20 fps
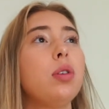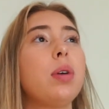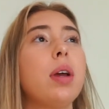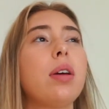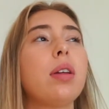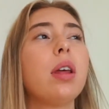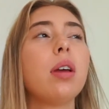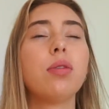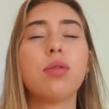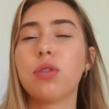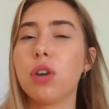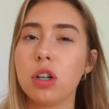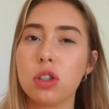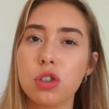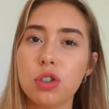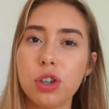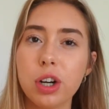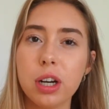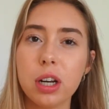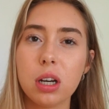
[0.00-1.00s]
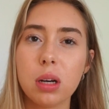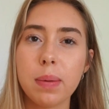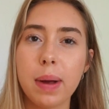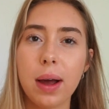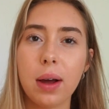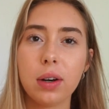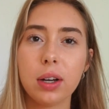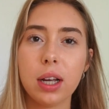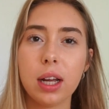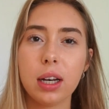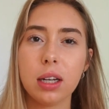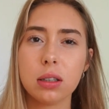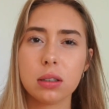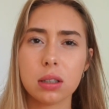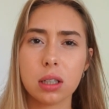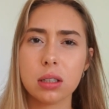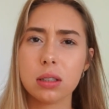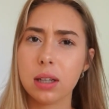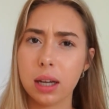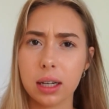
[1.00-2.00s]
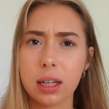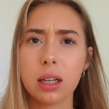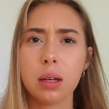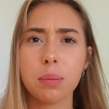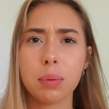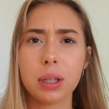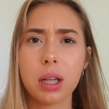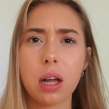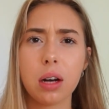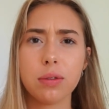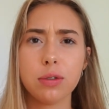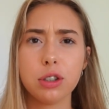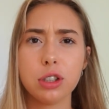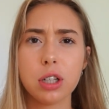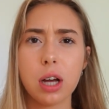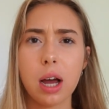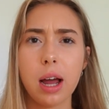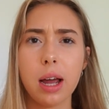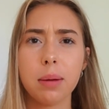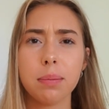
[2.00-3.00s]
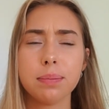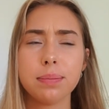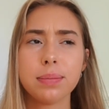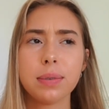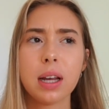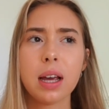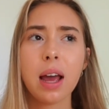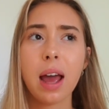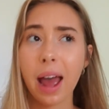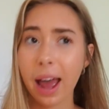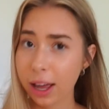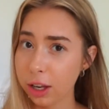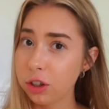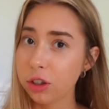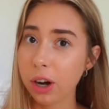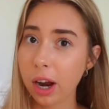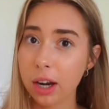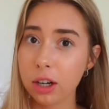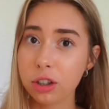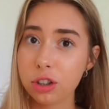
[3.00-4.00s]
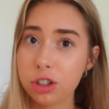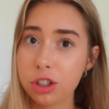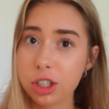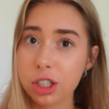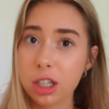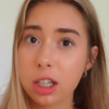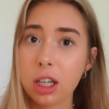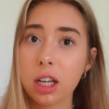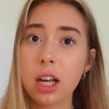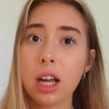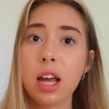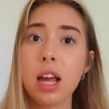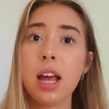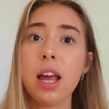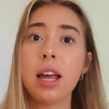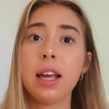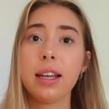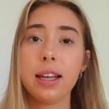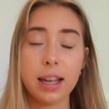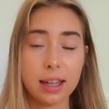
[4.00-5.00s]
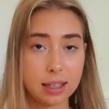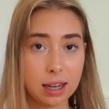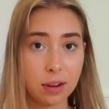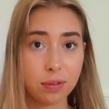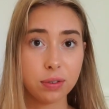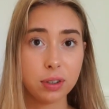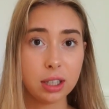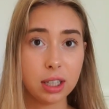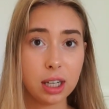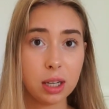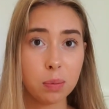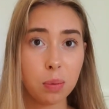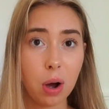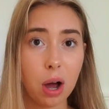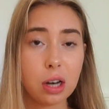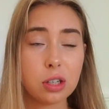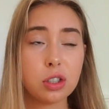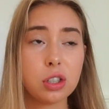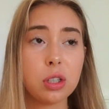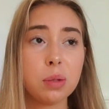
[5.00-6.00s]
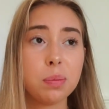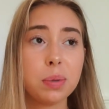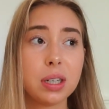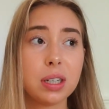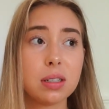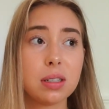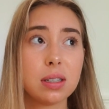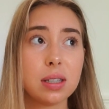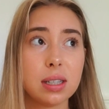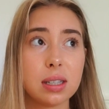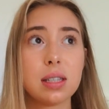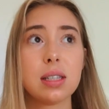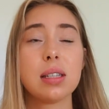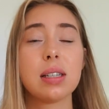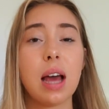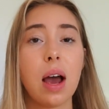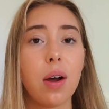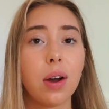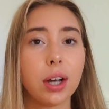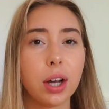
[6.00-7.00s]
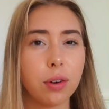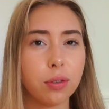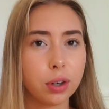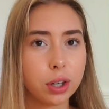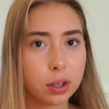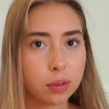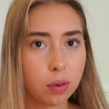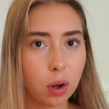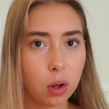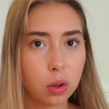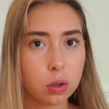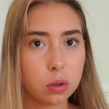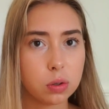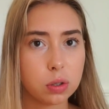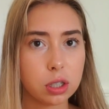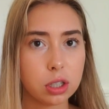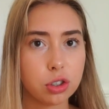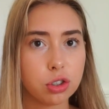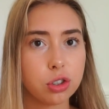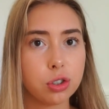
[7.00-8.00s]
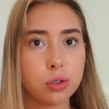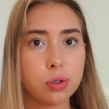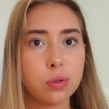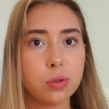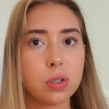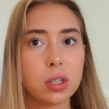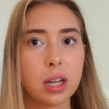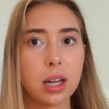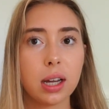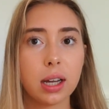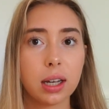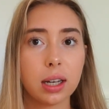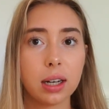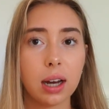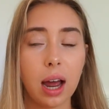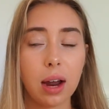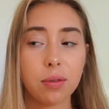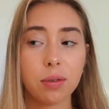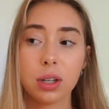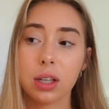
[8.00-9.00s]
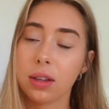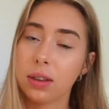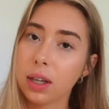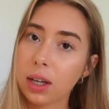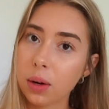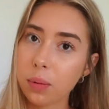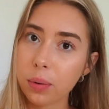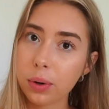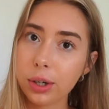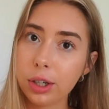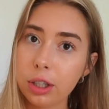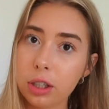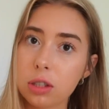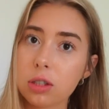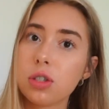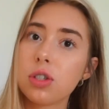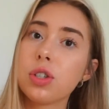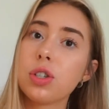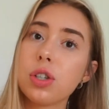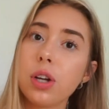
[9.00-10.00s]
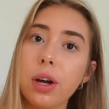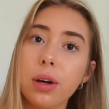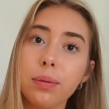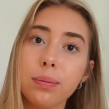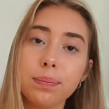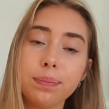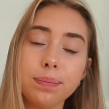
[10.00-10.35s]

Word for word: you get like frustrated about it and it's like taking up a lot of your time and your energy. Yeah, definitely keep watching because this is how I got rid of all those issues and I really think it worked, so.